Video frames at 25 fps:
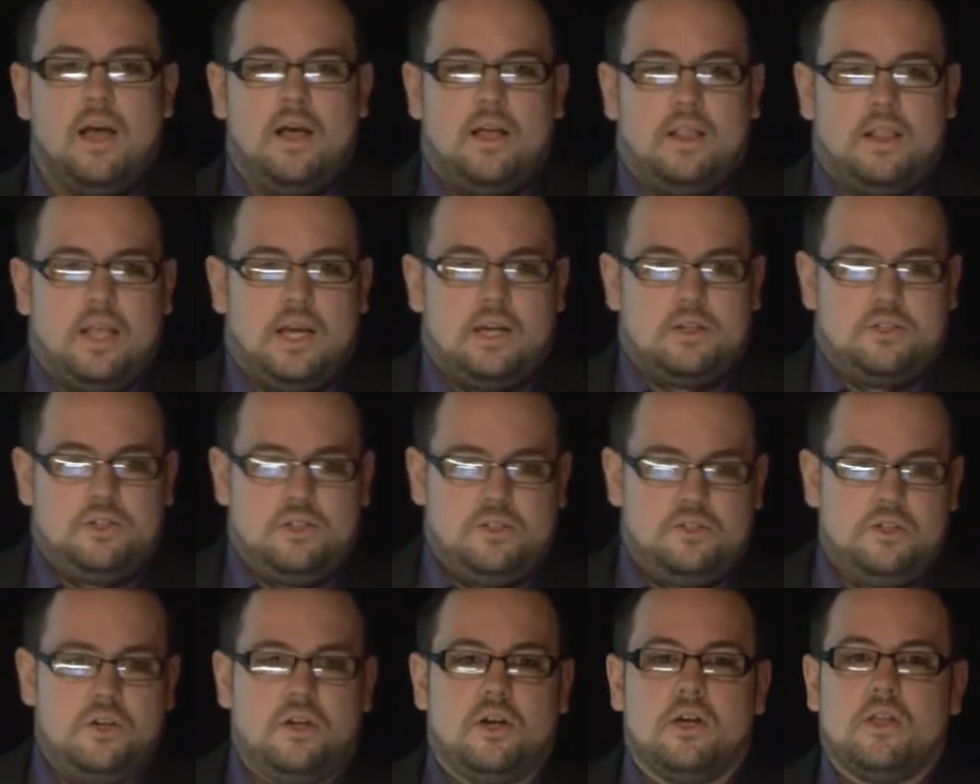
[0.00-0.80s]

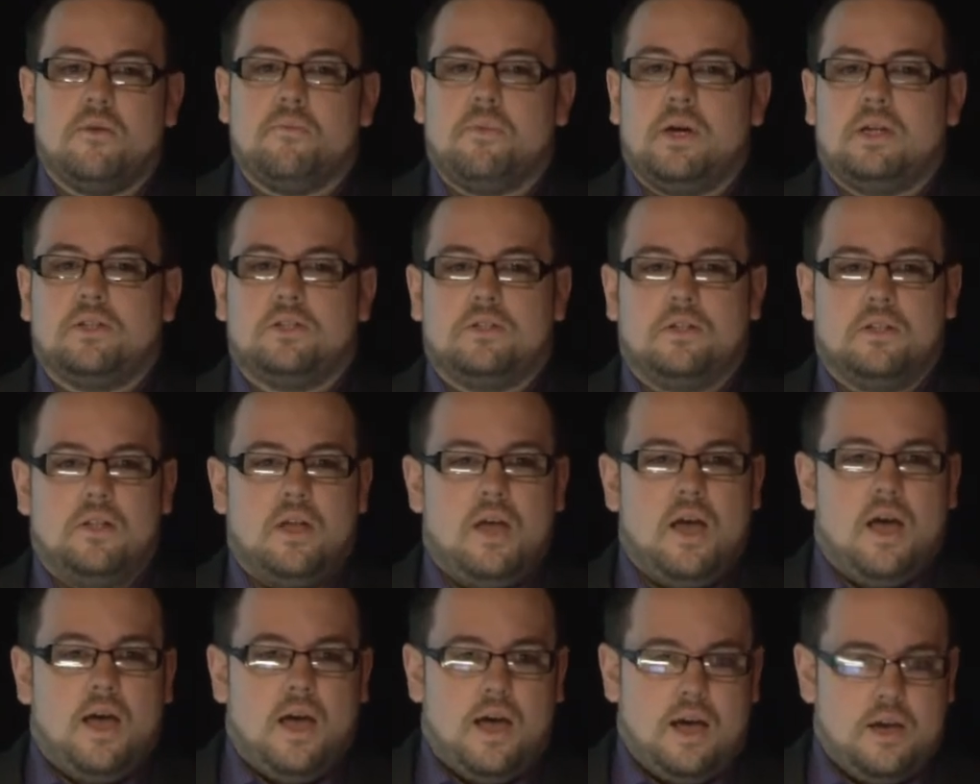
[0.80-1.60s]
lectures, you can imagine
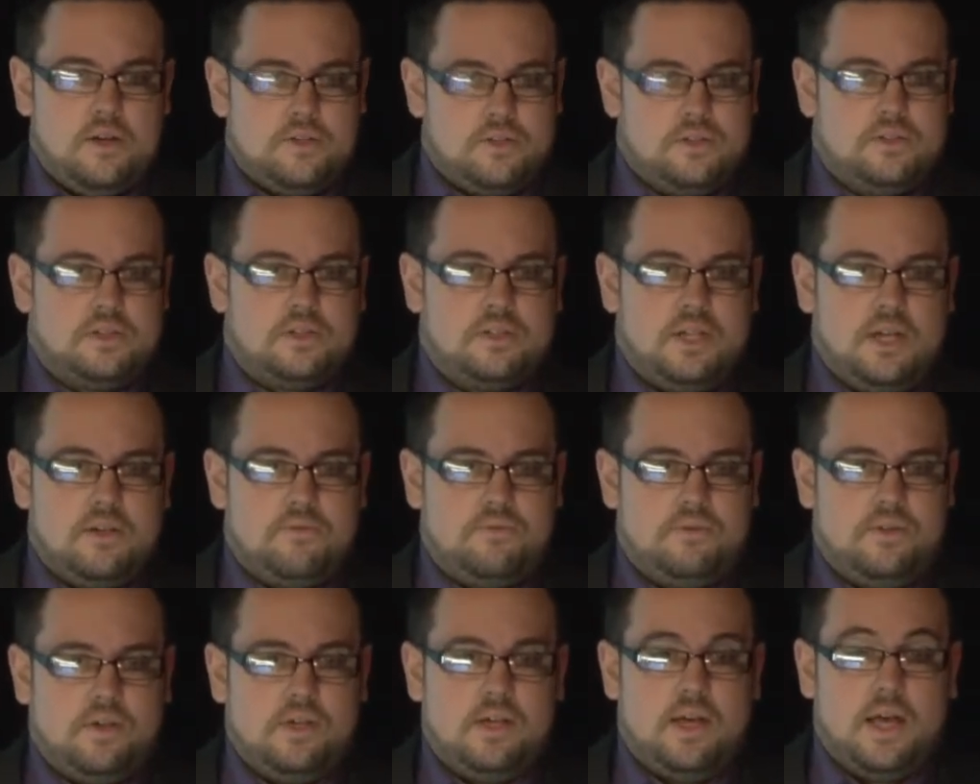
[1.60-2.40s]
how
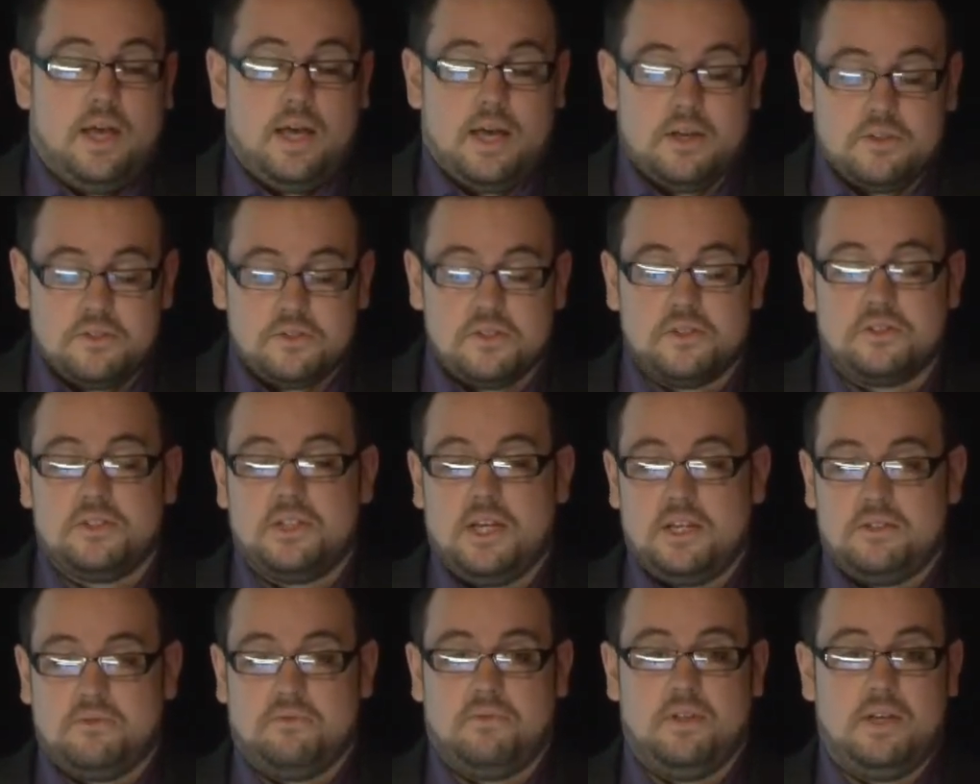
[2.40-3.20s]

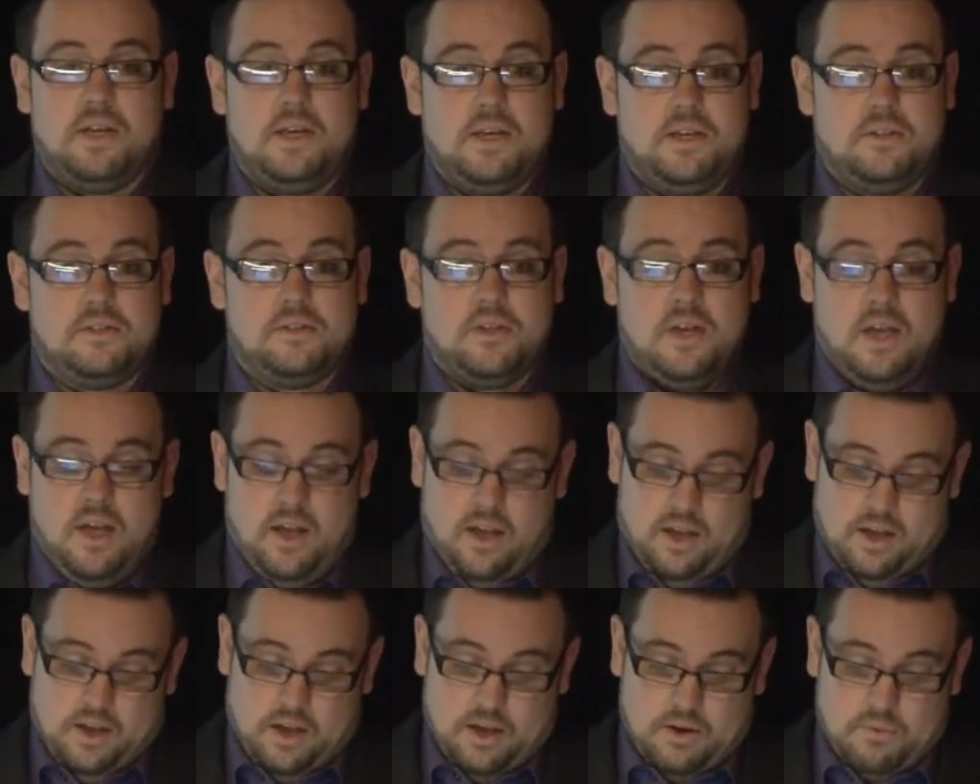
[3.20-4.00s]
successful it is
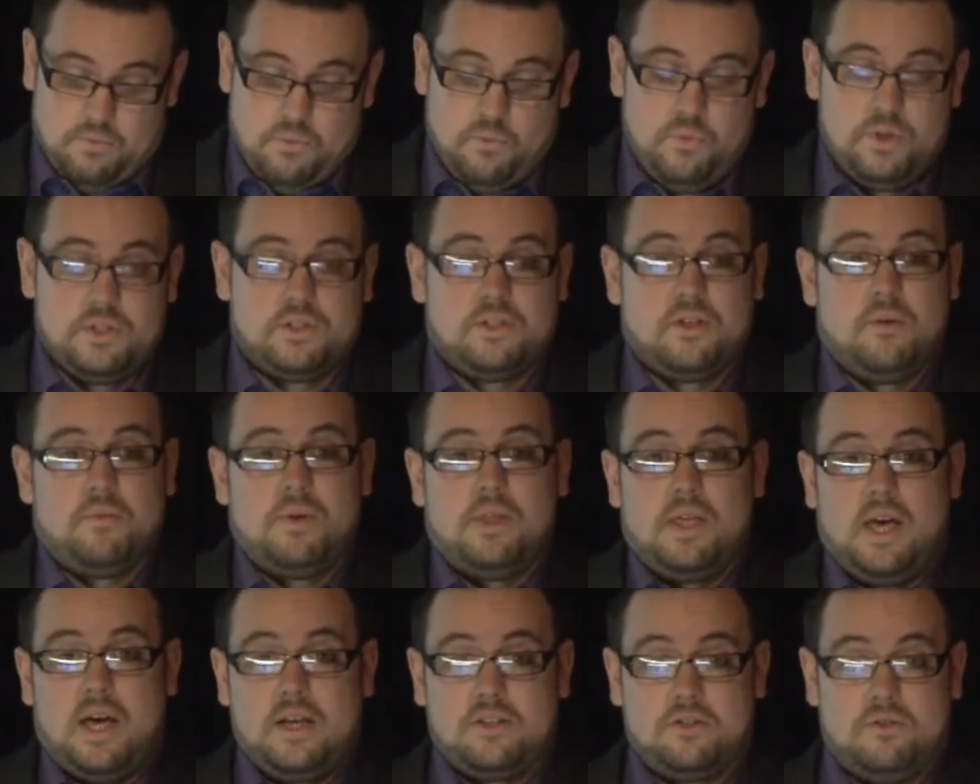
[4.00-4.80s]
with something
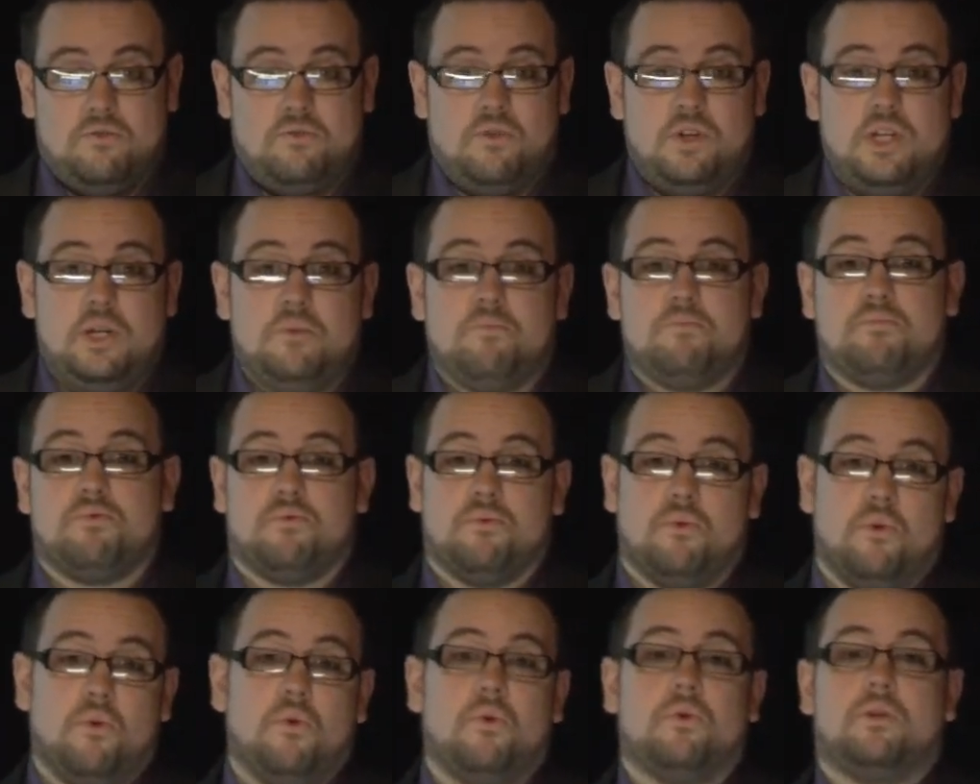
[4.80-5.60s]
that has a really
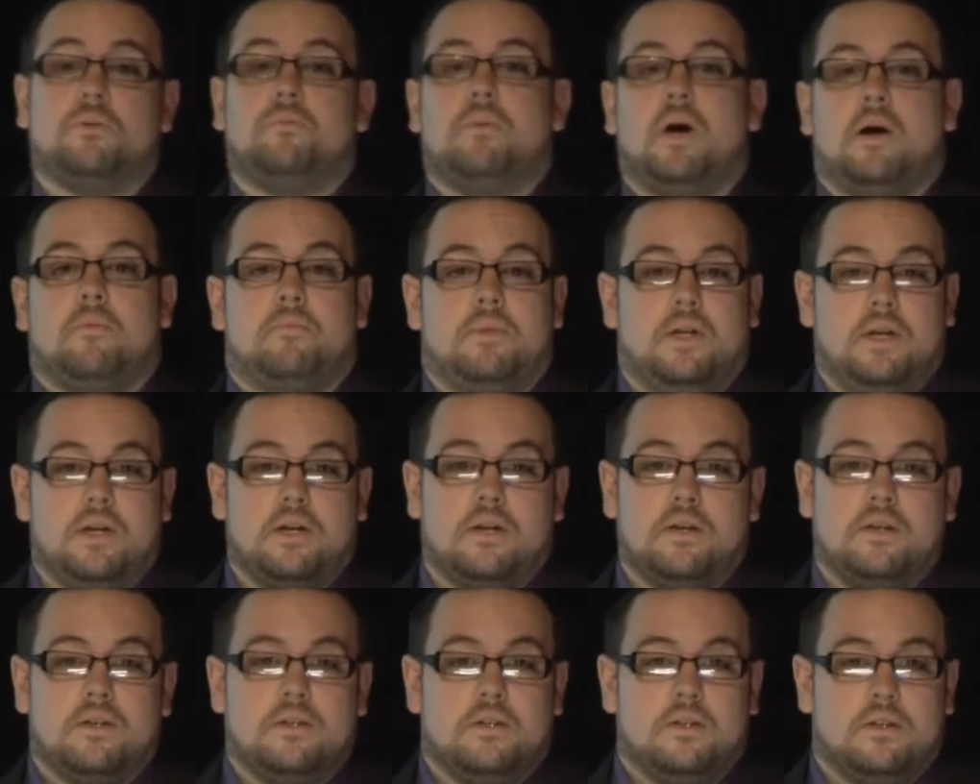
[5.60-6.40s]
broad
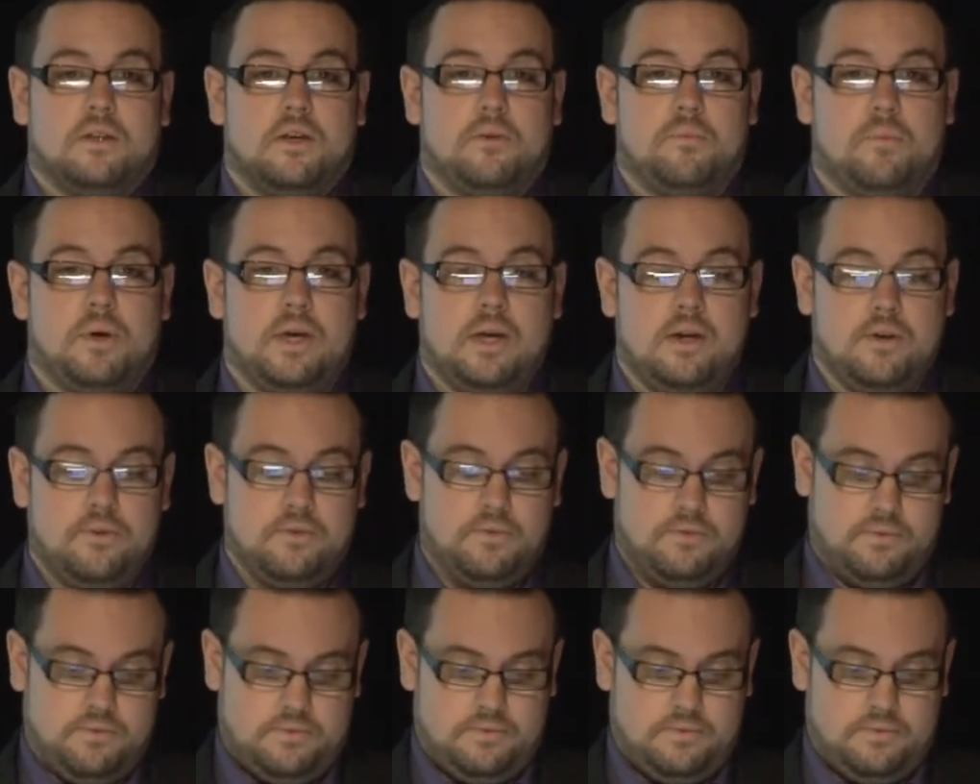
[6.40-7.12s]
public appeal.